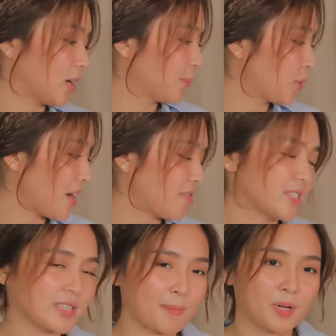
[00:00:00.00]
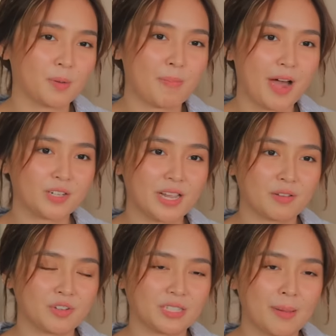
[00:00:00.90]
to have a separate pouch
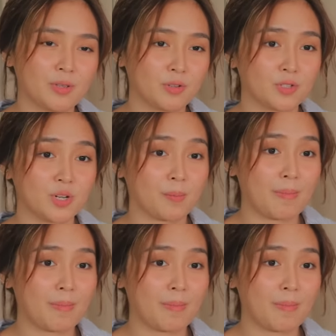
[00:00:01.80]
every time I use to the